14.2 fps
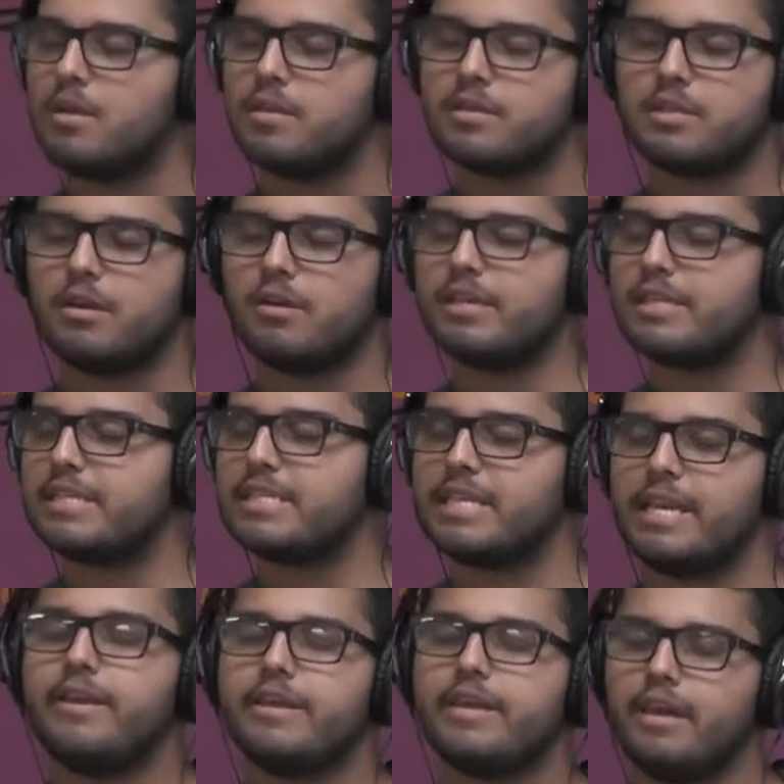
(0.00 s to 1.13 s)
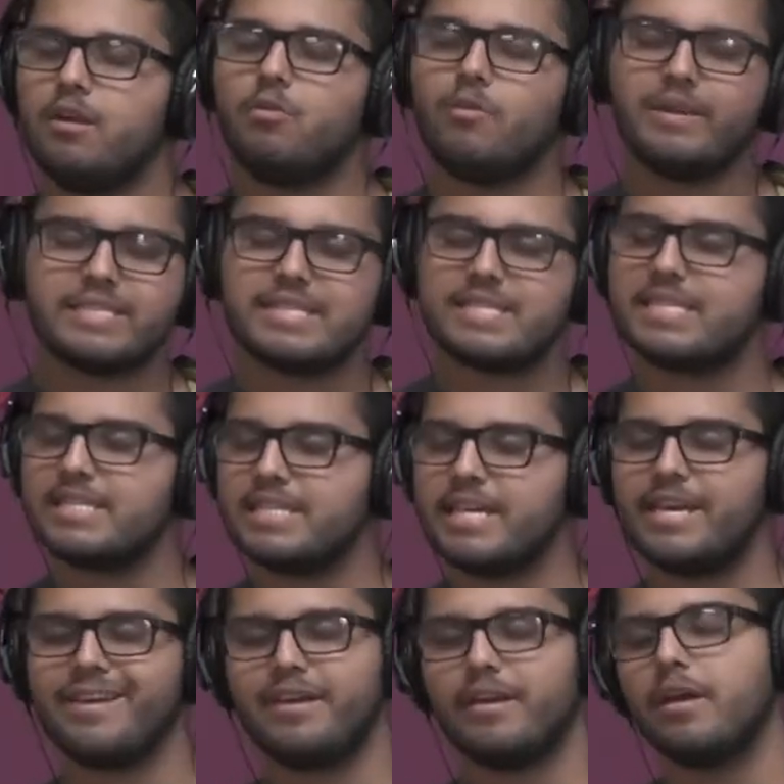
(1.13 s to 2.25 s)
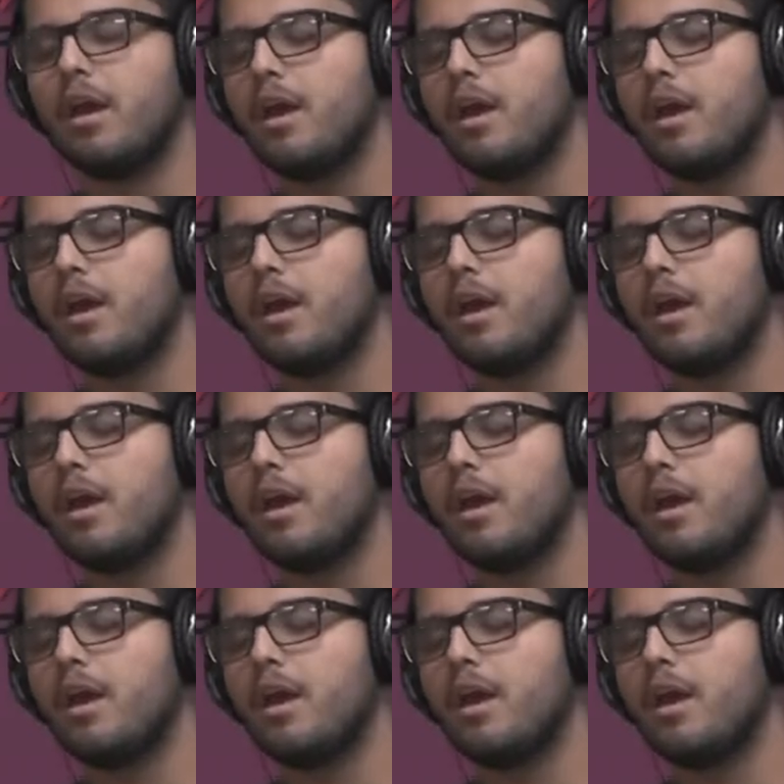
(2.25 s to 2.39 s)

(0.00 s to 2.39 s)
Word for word: slowly sinking, sting